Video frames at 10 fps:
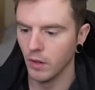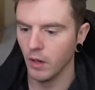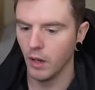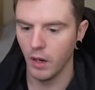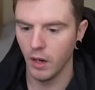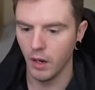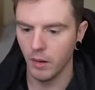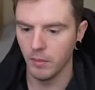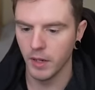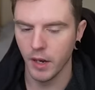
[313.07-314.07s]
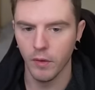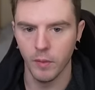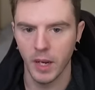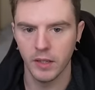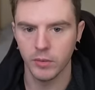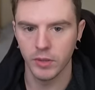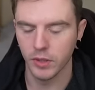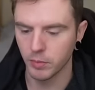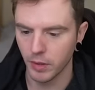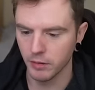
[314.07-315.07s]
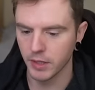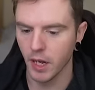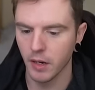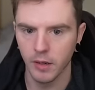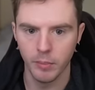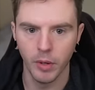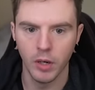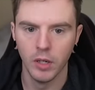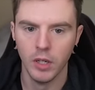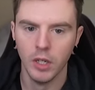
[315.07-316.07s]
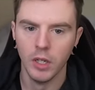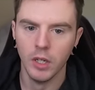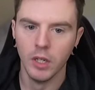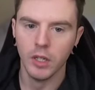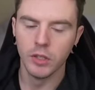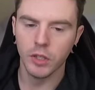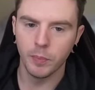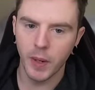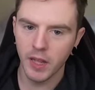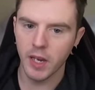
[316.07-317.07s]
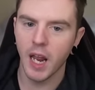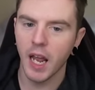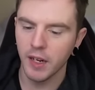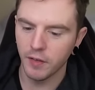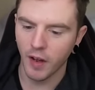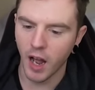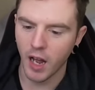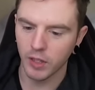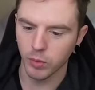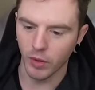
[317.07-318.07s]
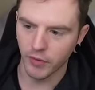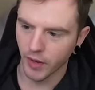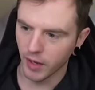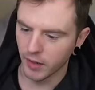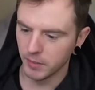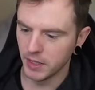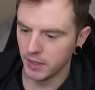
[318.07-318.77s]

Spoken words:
And he overbets, which is pretty retarded, but just be the nine of hearts one time.